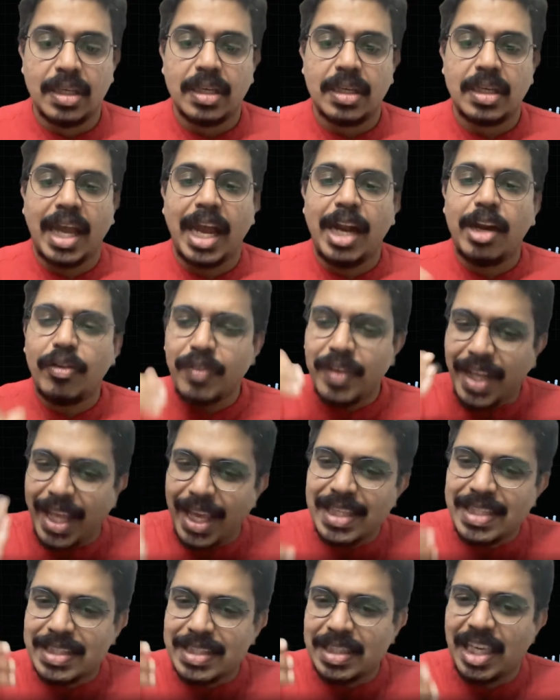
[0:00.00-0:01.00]
kind of
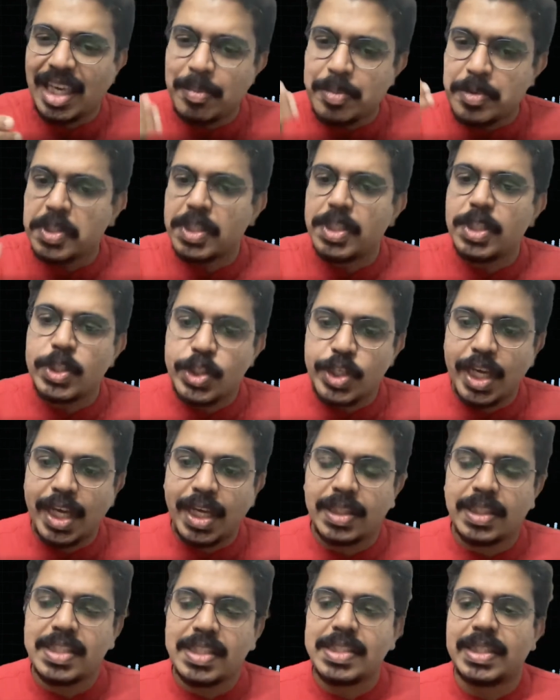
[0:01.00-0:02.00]
keeps in check
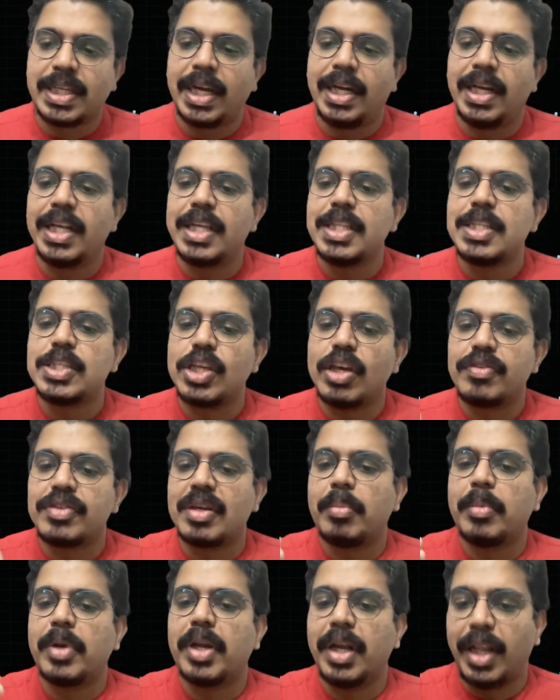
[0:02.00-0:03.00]
this tendency of
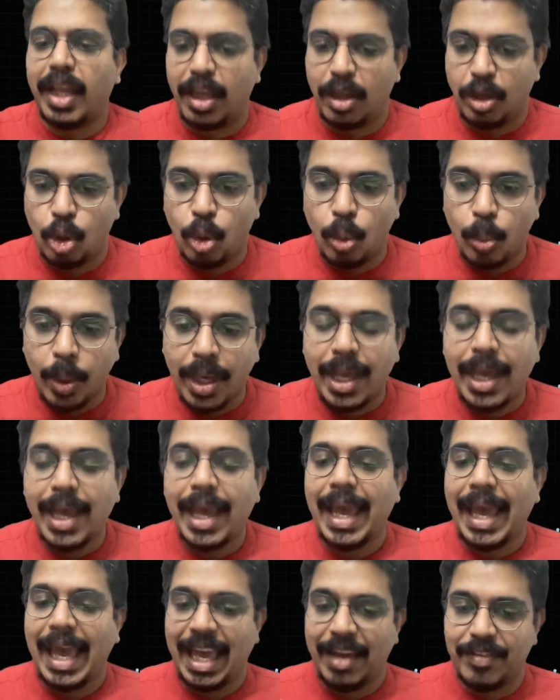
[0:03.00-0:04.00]
somebody taking over.
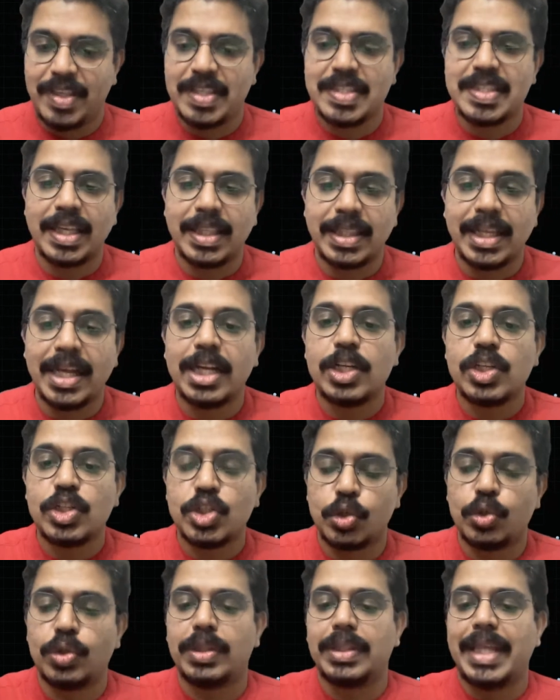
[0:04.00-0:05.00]
Having said that,
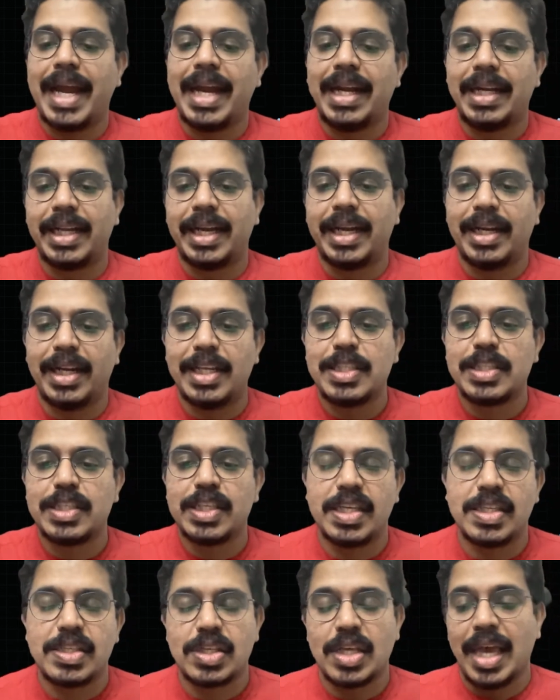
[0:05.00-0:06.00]
should that
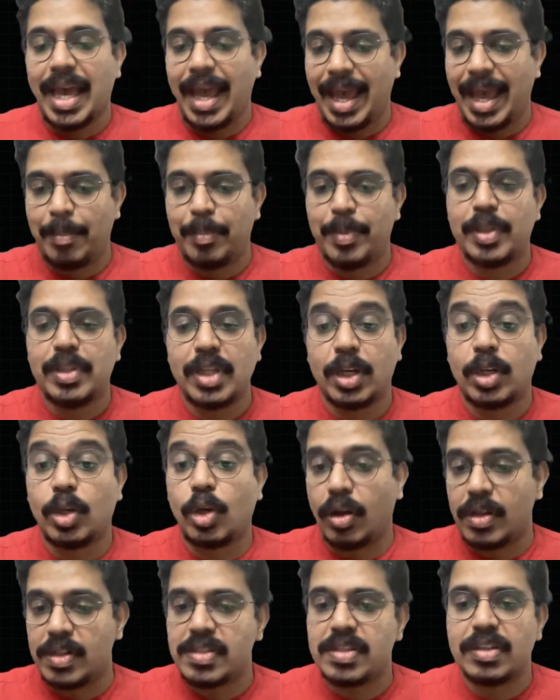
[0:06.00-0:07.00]
tendencies happen, that
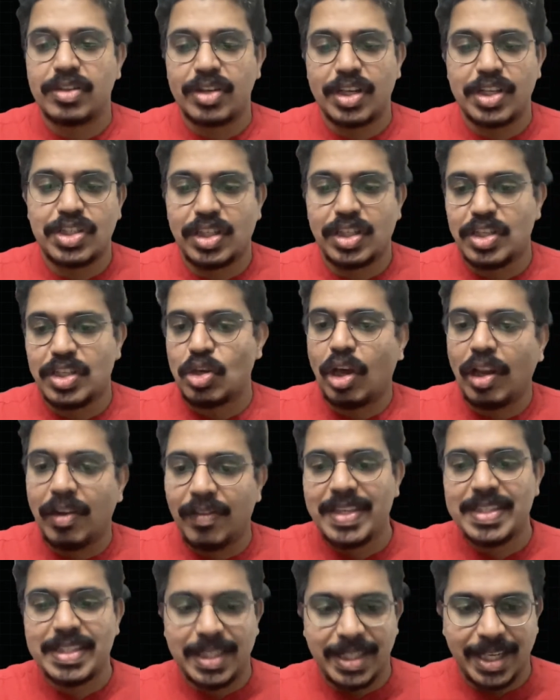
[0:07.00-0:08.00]
concentration is
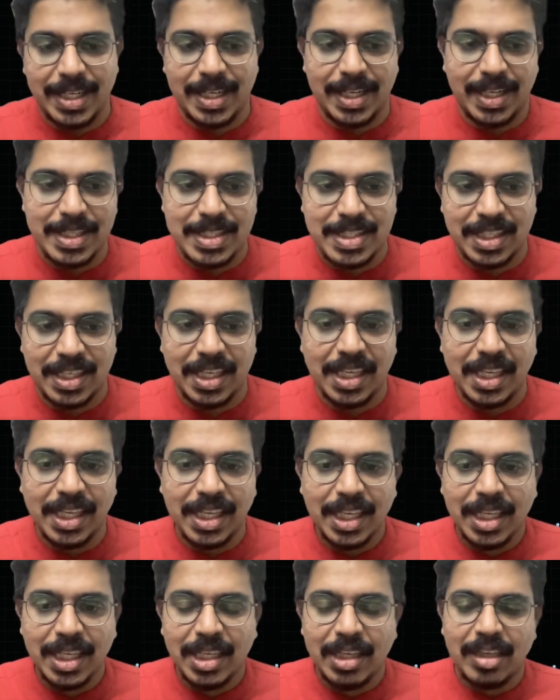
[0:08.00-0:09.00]
always a tendency.
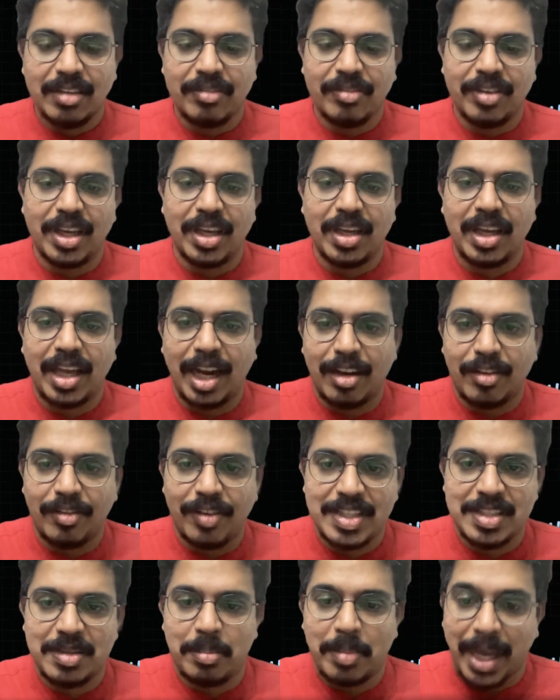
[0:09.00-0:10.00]
We kind of,
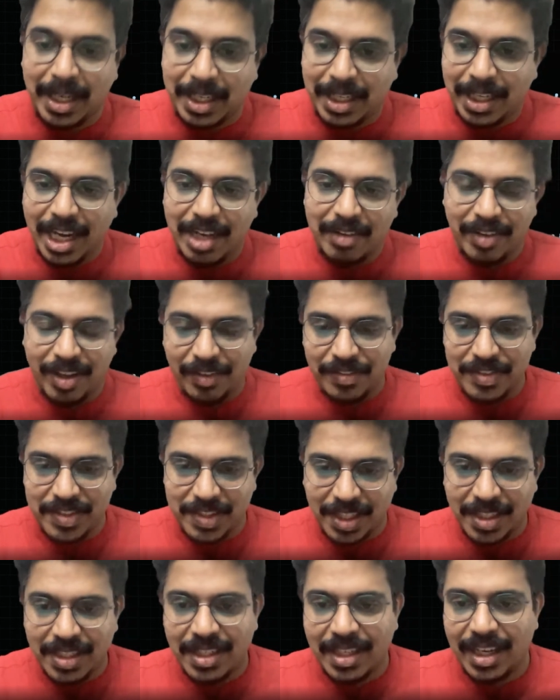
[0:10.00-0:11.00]
as a mankind, we have
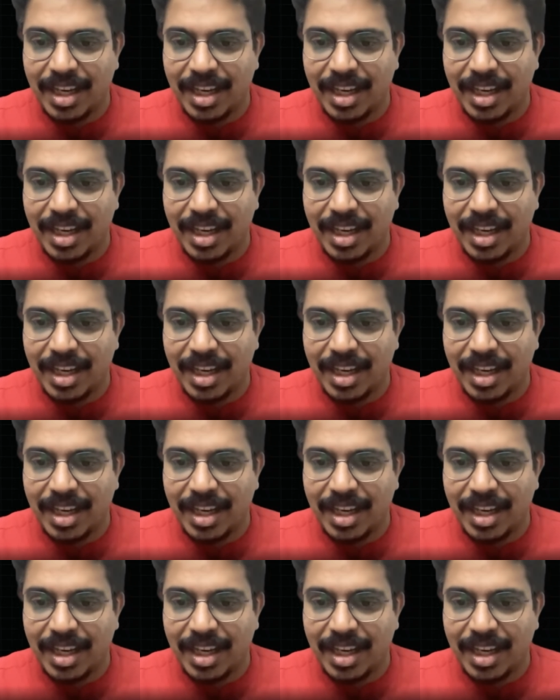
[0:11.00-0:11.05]
seen